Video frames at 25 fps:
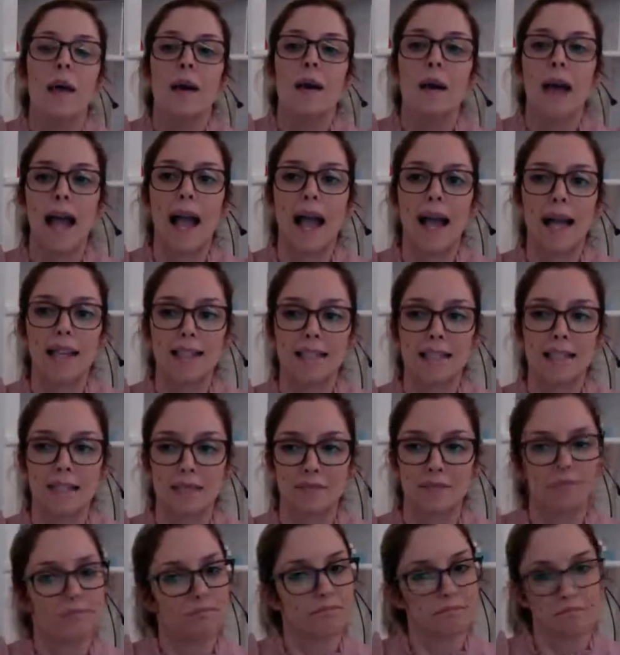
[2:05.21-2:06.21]
And
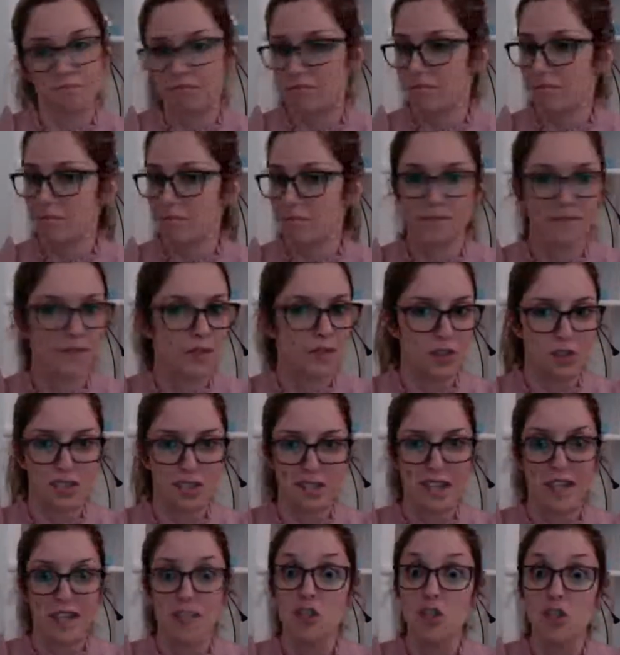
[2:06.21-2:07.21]
just
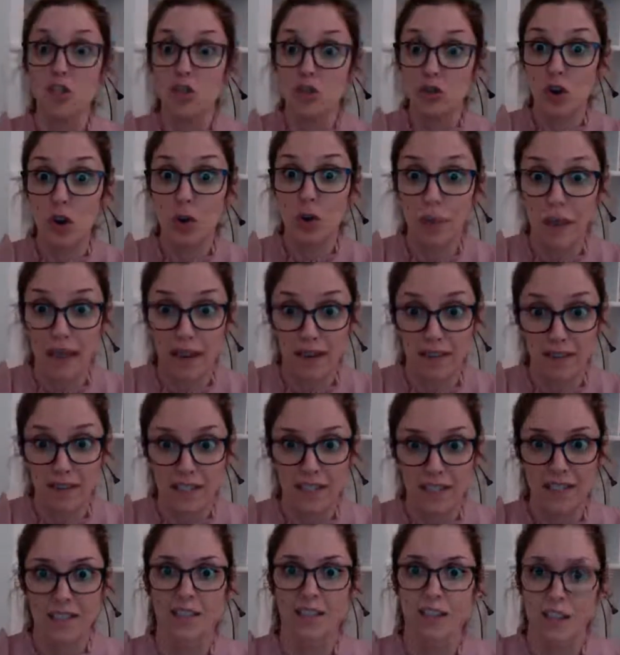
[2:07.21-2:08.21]

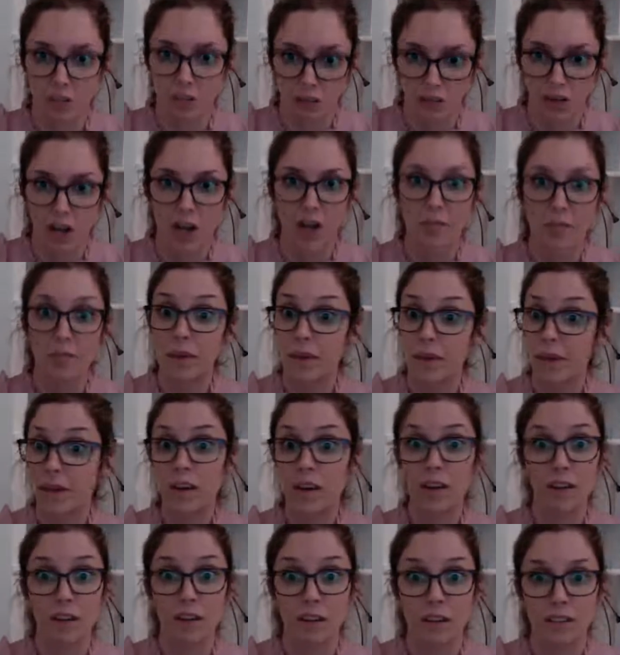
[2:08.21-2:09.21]
strawberries, all right,
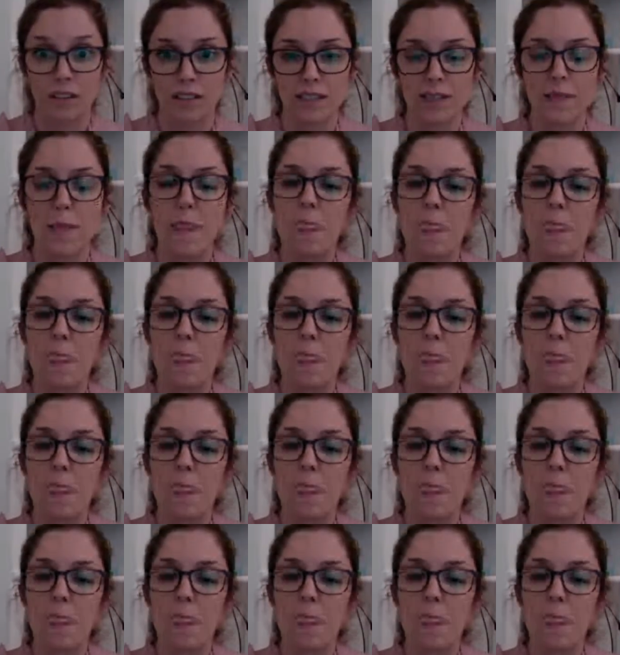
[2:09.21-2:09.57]
bananas.